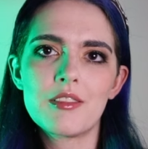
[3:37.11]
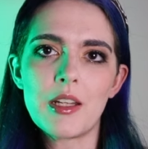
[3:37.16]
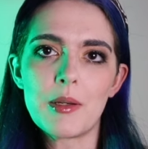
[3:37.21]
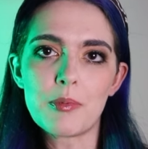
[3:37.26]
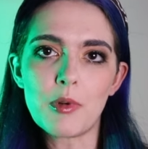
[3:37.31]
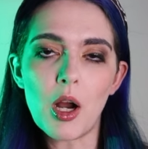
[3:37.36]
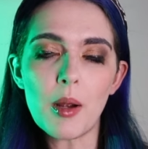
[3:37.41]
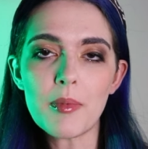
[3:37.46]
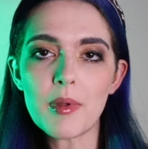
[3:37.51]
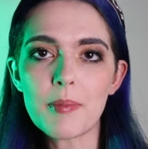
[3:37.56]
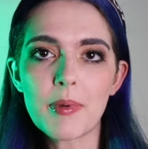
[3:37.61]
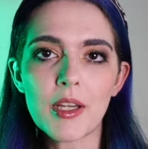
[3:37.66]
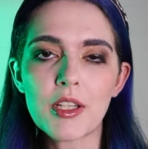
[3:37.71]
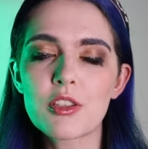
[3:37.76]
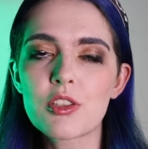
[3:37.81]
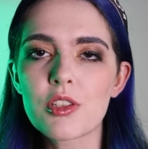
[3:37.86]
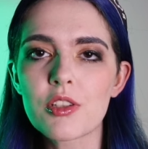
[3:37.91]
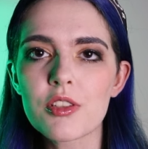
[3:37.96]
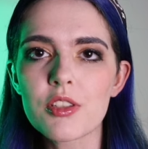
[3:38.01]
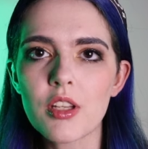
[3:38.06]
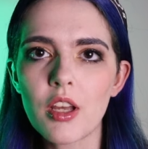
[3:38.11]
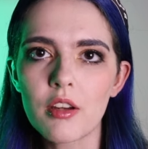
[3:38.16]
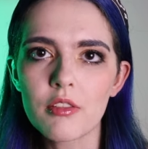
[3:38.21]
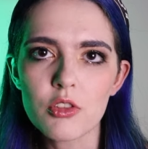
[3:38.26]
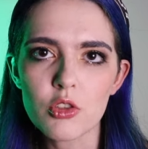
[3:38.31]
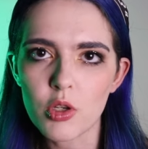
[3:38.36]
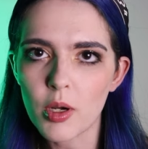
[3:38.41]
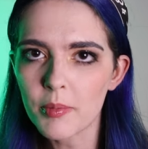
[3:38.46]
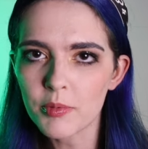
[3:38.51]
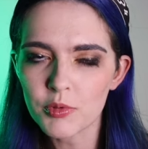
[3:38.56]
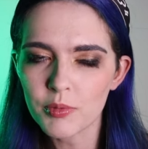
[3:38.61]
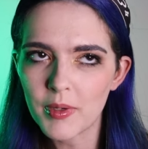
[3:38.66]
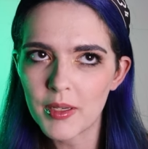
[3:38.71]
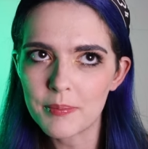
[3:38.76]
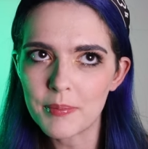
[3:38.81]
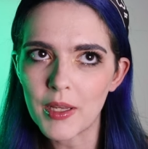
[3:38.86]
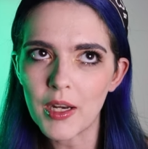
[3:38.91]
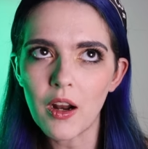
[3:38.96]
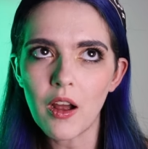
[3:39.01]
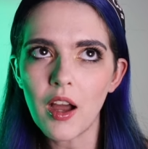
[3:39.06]
He brought me pictures of trips
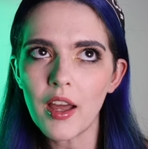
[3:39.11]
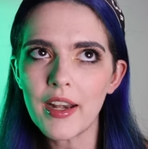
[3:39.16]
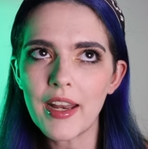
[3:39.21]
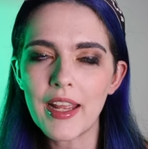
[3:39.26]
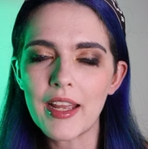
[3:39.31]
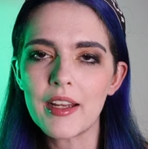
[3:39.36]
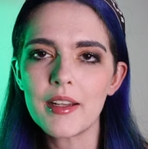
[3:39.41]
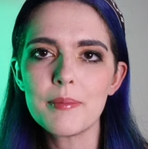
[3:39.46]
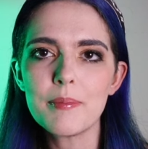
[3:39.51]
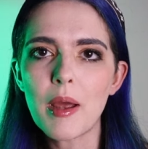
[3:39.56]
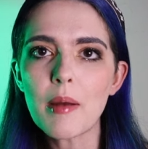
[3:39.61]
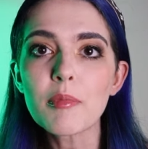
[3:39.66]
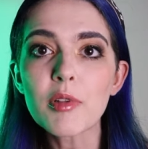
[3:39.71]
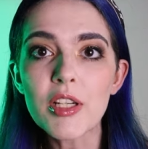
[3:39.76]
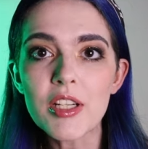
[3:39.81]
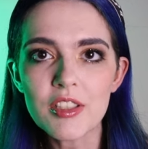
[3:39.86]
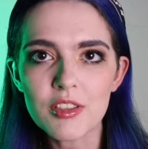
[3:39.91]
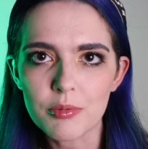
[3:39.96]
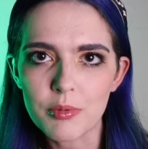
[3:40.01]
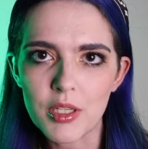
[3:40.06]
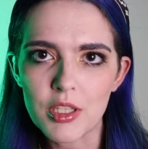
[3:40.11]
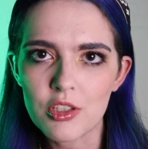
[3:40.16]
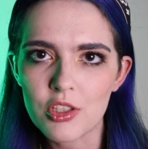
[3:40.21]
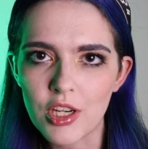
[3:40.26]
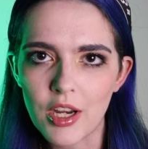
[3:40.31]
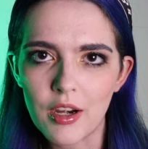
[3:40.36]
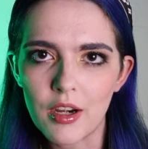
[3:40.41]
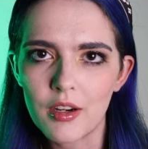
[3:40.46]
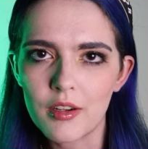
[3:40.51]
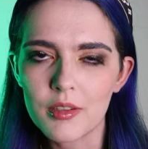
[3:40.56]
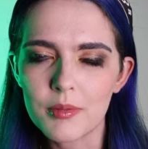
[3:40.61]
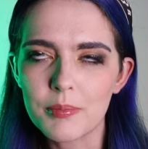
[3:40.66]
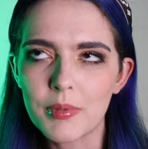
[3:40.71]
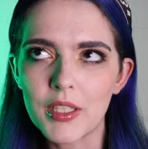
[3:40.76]
we'd been on and memories we'd shared.